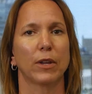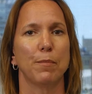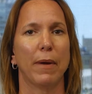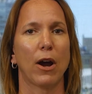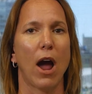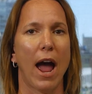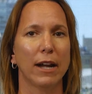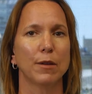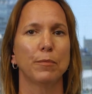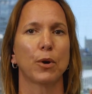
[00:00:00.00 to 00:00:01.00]
compare
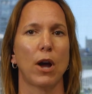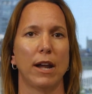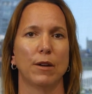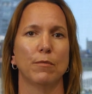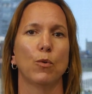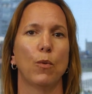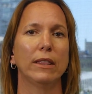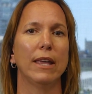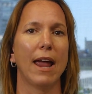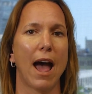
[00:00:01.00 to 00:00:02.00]
item per item
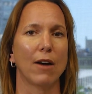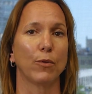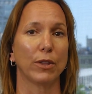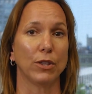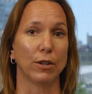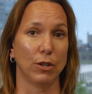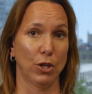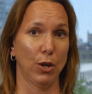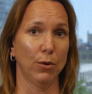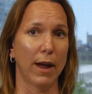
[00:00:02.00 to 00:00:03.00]
what they have with
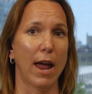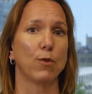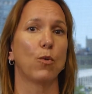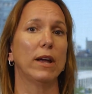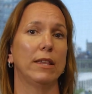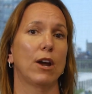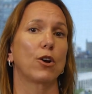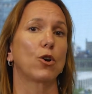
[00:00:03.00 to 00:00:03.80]
you and what they are